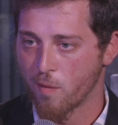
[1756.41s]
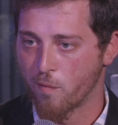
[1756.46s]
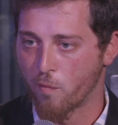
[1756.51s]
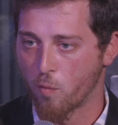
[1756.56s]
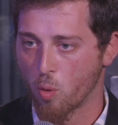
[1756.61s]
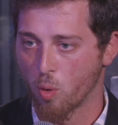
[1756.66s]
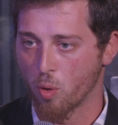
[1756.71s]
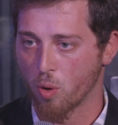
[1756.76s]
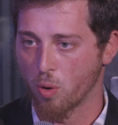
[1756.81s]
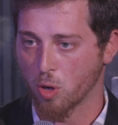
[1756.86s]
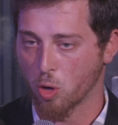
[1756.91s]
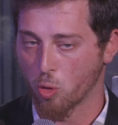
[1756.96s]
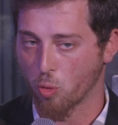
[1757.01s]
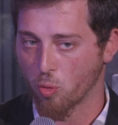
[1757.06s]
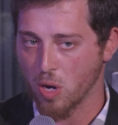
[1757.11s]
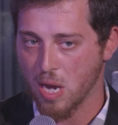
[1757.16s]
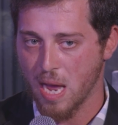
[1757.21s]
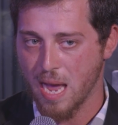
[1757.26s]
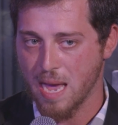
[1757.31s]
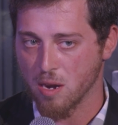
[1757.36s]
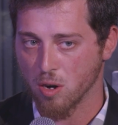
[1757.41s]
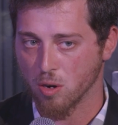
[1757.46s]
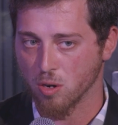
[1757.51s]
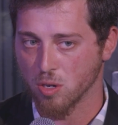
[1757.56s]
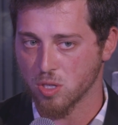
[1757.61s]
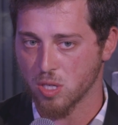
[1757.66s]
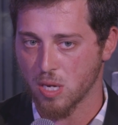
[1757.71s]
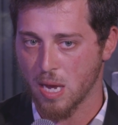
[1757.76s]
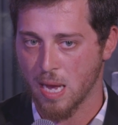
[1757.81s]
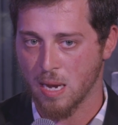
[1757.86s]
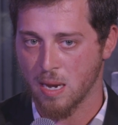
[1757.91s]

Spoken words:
for creators